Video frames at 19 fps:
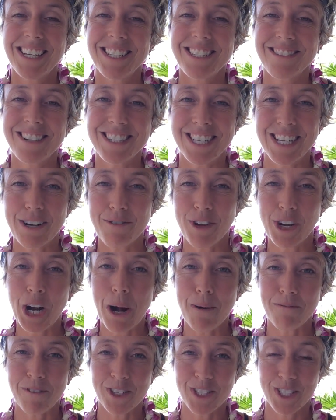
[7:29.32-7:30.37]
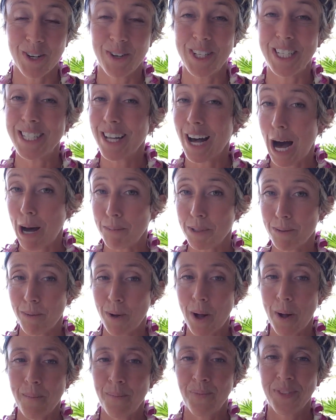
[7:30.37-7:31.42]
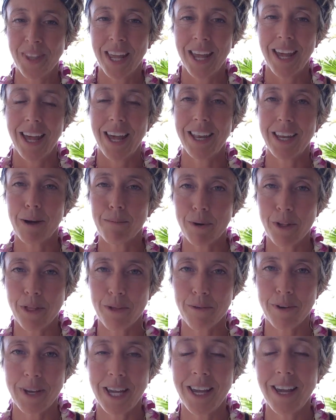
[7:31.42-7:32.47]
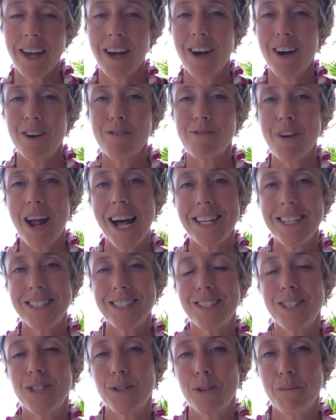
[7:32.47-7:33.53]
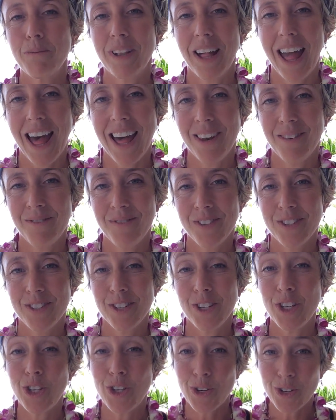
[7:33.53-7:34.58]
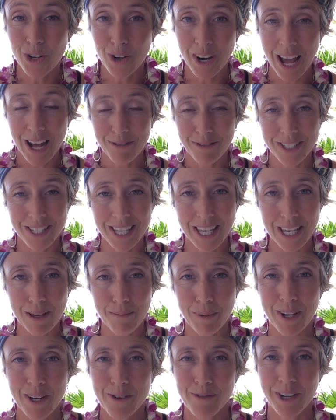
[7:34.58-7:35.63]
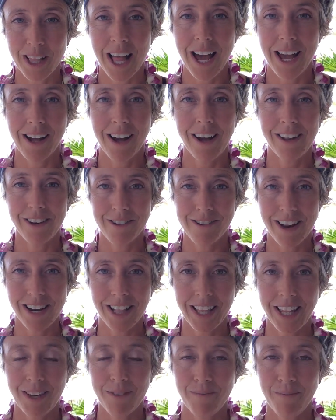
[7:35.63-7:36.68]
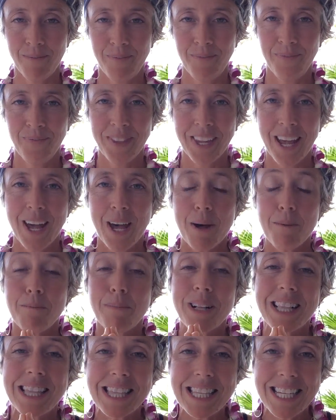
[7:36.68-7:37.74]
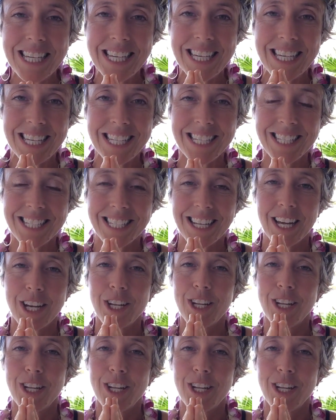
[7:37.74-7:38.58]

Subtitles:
stretching of your comfort zone is optimal. And number 3, rest into a plan so that you don't have to keep relying on adrenaline. Please